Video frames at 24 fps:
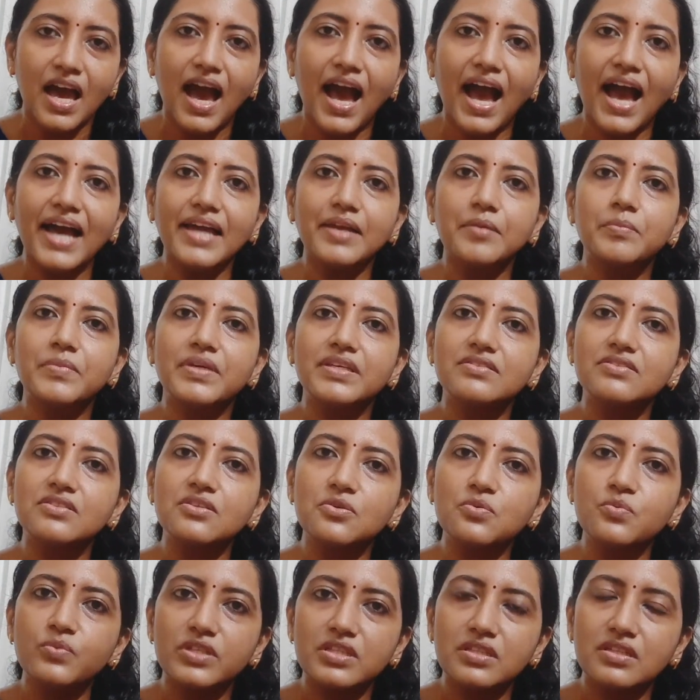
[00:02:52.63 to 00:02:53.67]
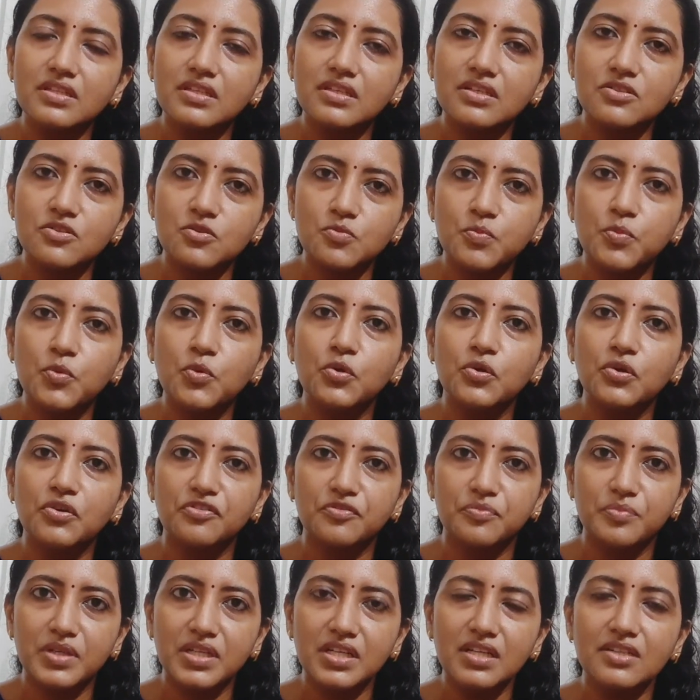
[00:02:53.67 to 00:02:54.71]
and mix it with a spoon
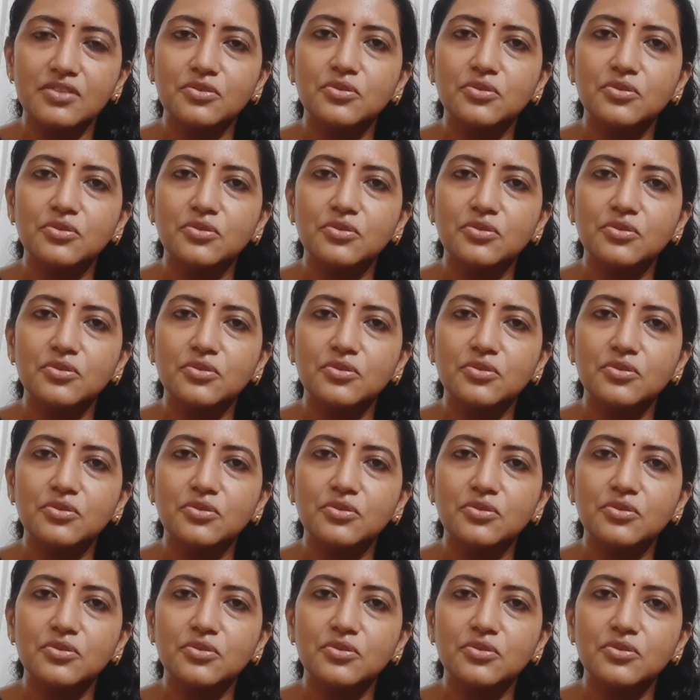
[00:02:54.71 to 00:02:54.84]
of milk.